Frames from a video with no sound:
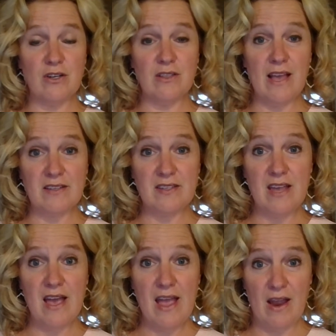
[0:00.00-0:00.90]

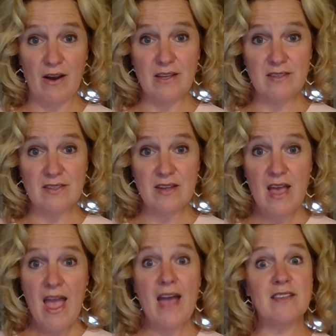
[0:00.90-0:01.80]
Alexia Harris,
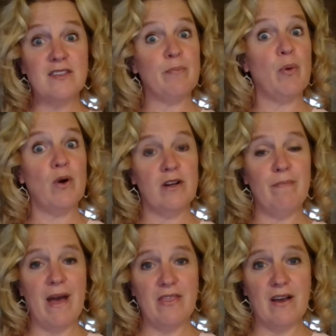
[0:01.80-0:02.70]
and
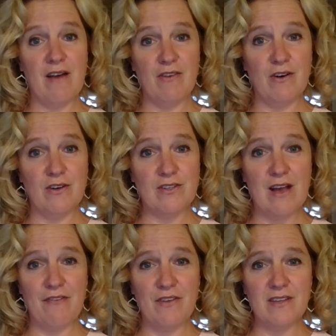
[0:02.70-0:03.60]
supported by the governor's
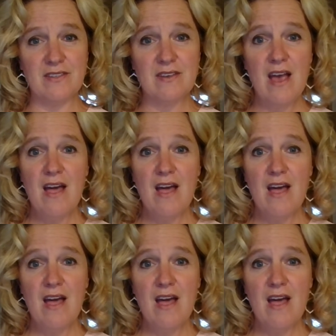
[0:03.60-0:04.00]
office